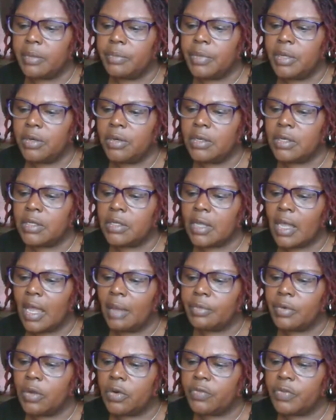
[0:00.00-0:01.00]
community
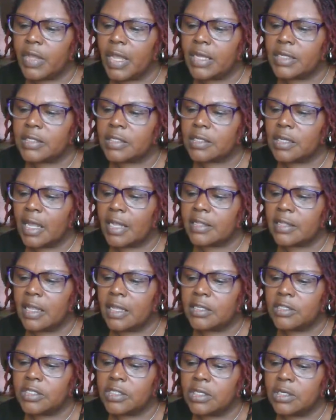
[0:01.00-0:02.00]
tab notifications like
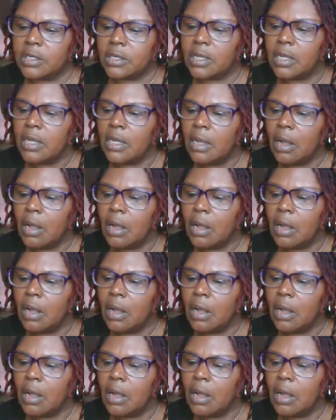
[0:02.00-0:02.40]
they should.